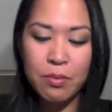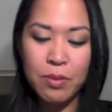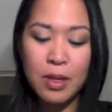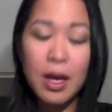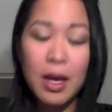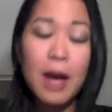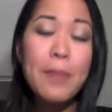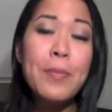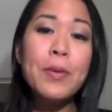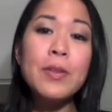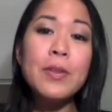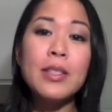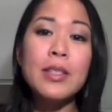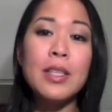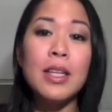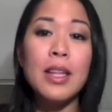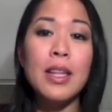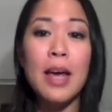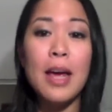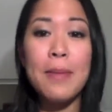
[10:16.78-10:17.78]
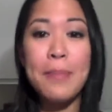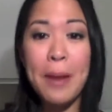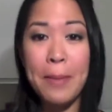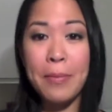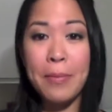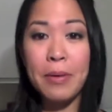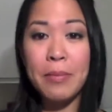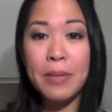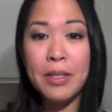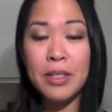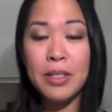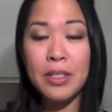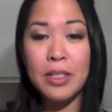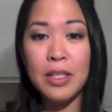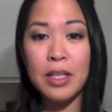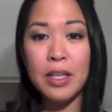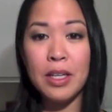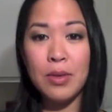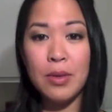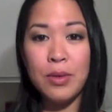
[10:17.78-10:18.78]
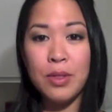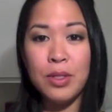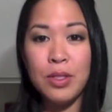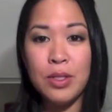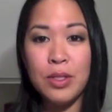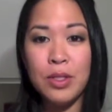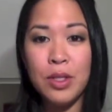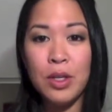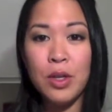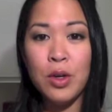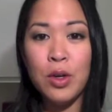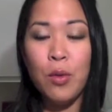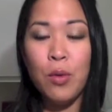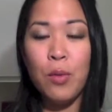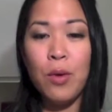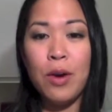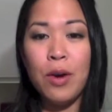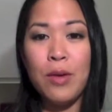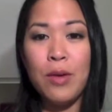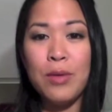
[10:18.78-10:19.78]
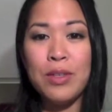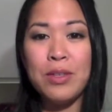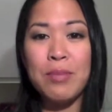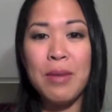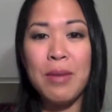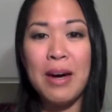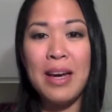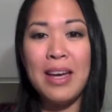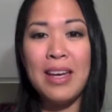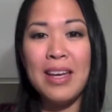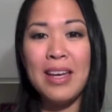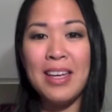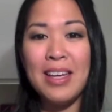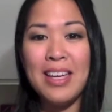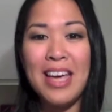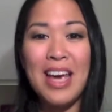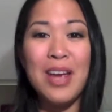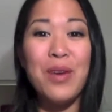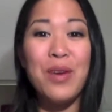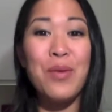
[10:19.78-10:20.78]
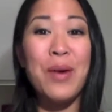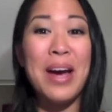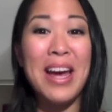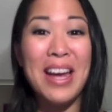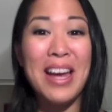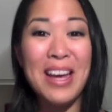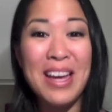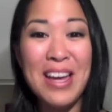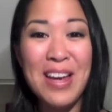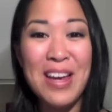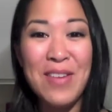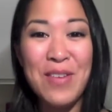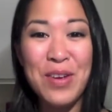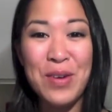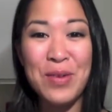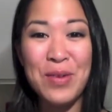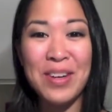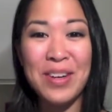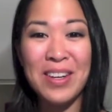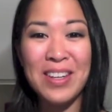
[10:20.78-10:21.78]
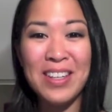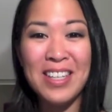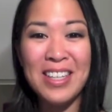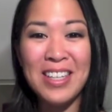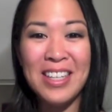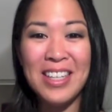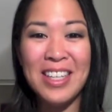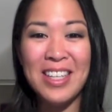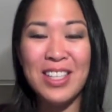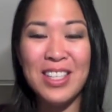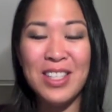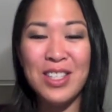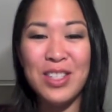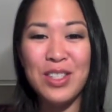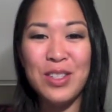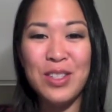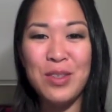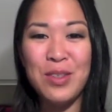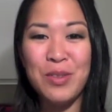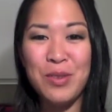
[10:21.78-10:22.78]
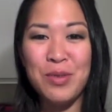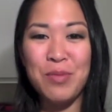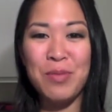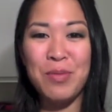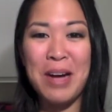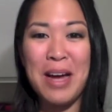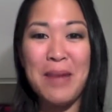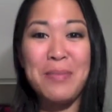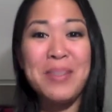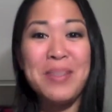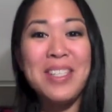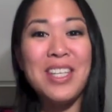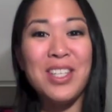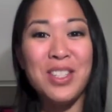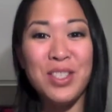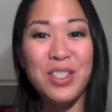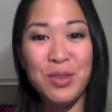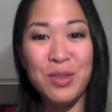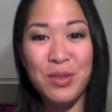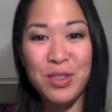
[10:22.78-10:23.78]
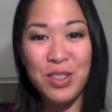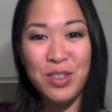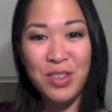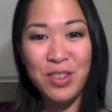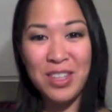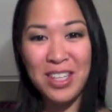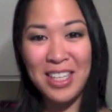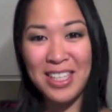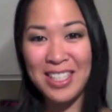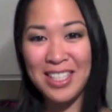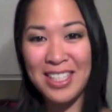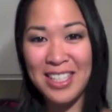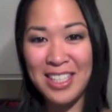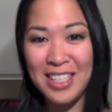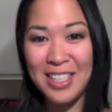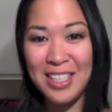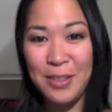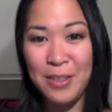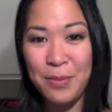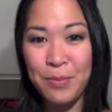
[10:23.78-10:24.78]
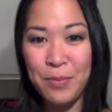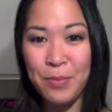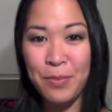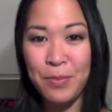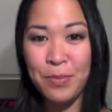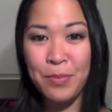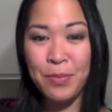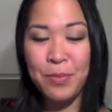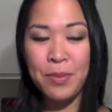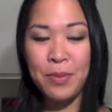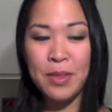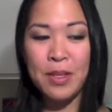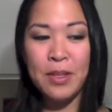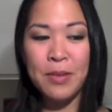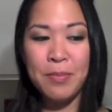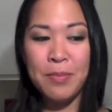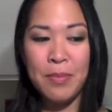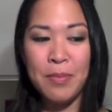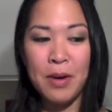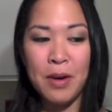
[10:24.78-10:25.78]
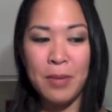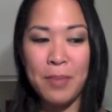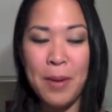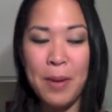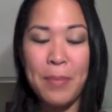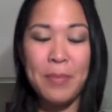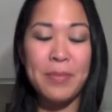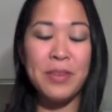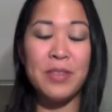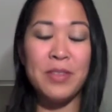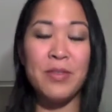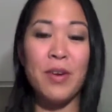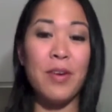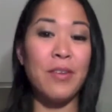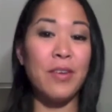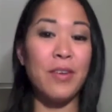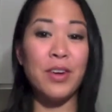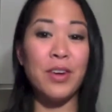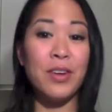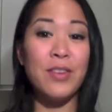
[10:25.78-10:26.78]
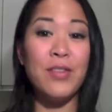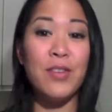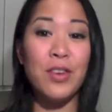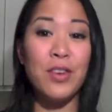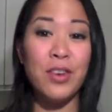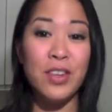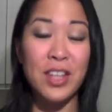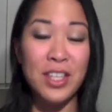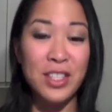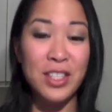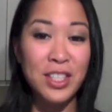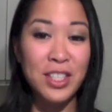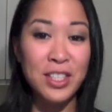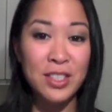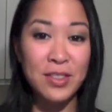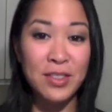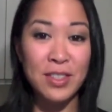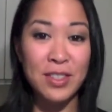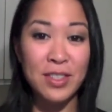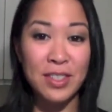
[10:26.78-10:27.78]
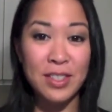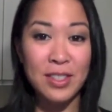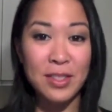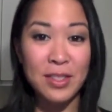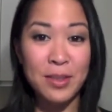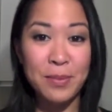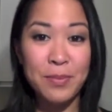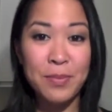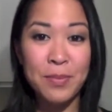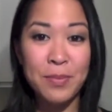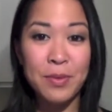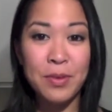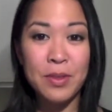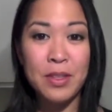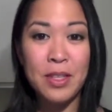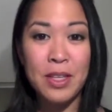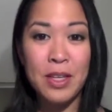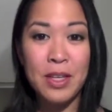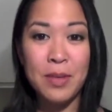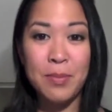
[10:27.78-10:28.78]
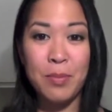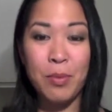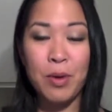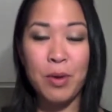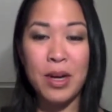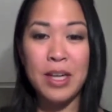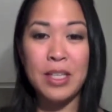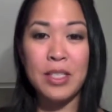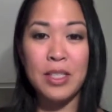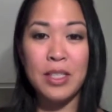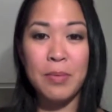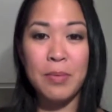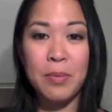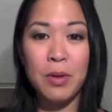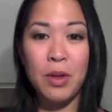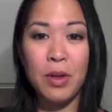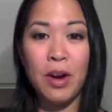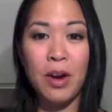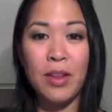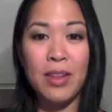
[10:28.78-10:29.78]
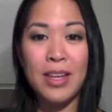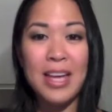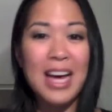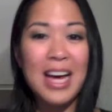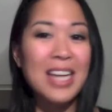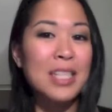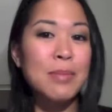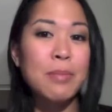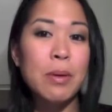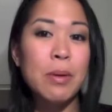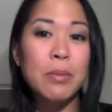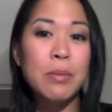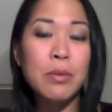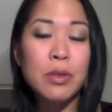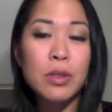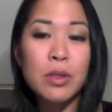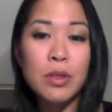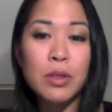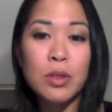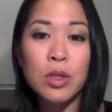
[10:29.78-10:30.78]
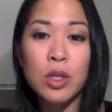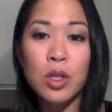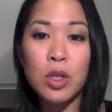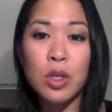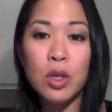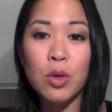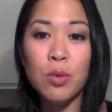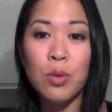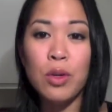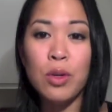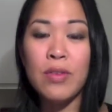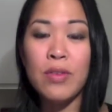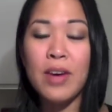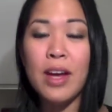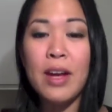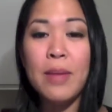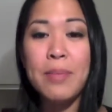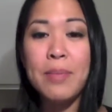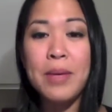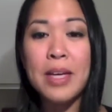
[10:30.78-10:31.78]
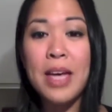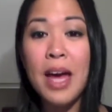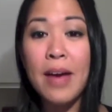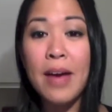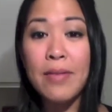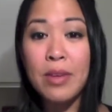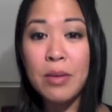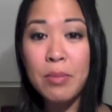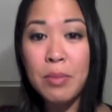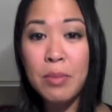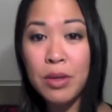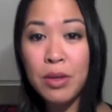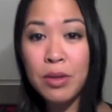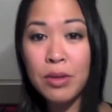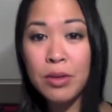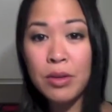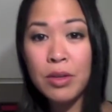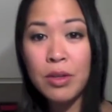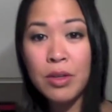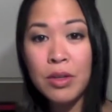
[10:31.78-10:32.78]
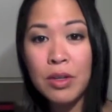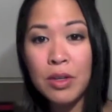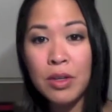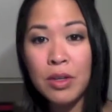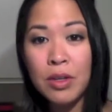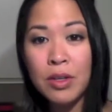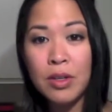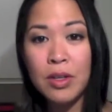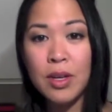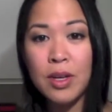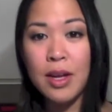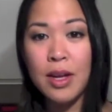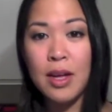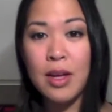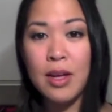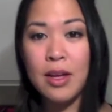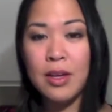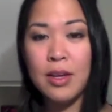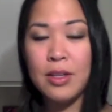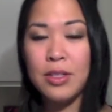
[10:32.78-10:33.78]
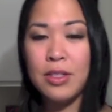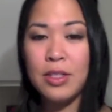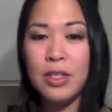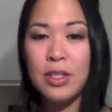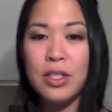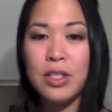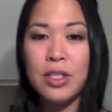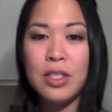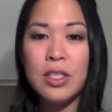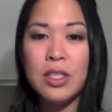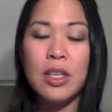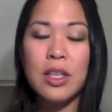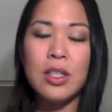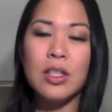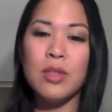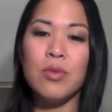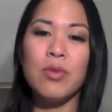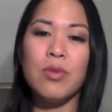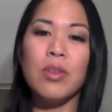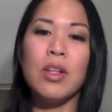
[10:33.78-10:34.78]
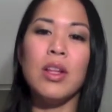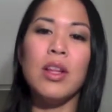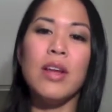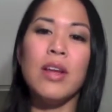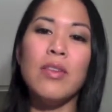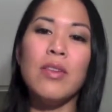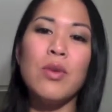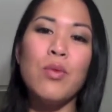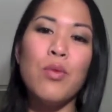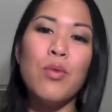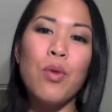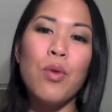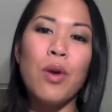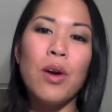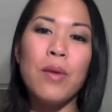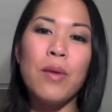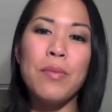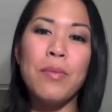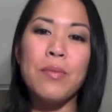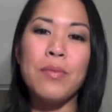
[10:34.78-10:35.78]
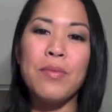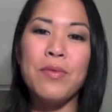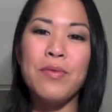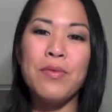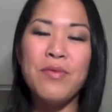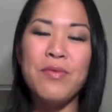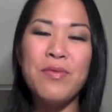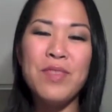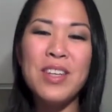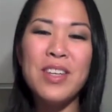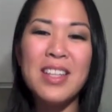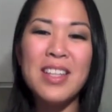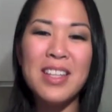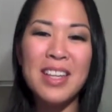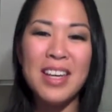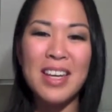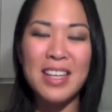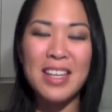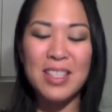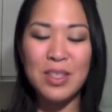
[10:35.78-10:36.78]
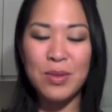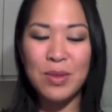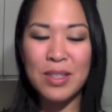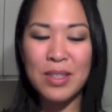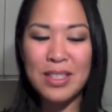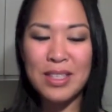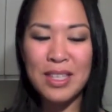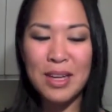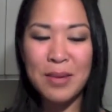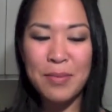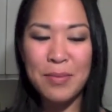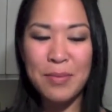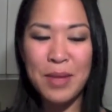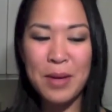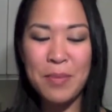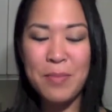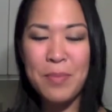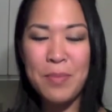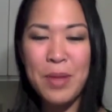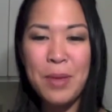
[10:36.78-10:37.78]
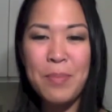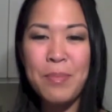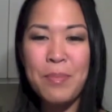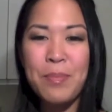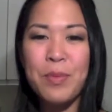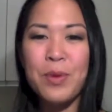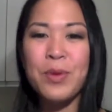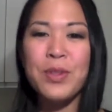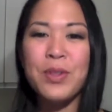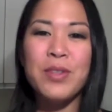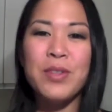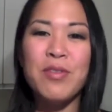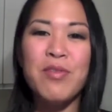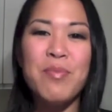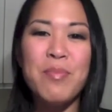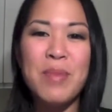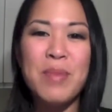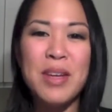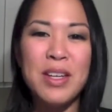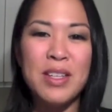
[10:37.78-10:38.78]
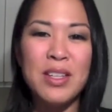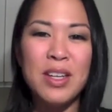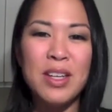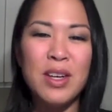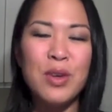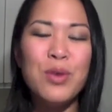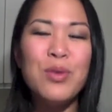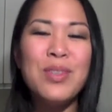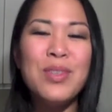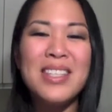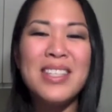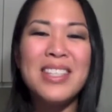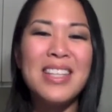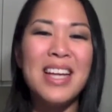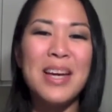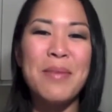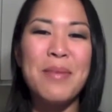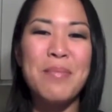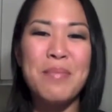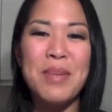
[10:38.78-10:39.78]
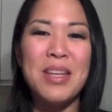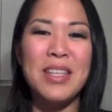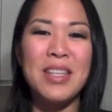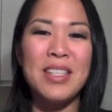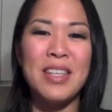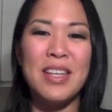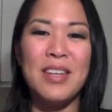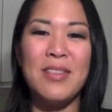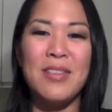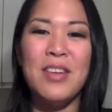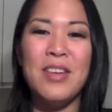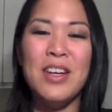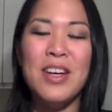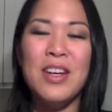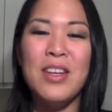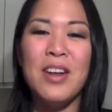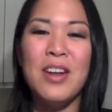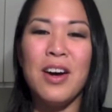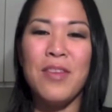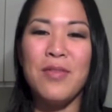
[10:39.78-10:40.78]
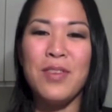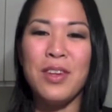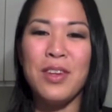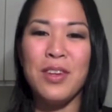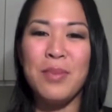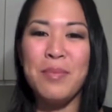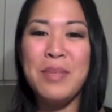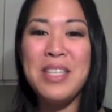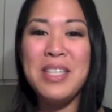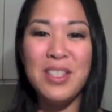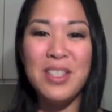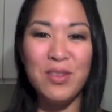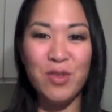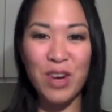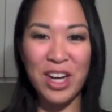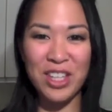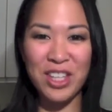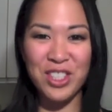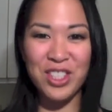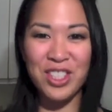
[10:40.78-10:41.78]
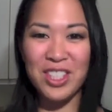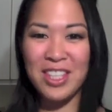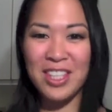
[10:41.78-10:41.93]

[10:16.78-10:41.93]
I personally like peppermint. It was my gateway, if you will, into my obsession with drinking tea. Peppermint's very, very good for your digestive system. It breaks up a lot of the gas bubbles when you've had a big, heavy meal. And it's just got this really lovely, warm feeling, as well as that burst of mint. Like, who doesn't like mint and not feel minty fresh?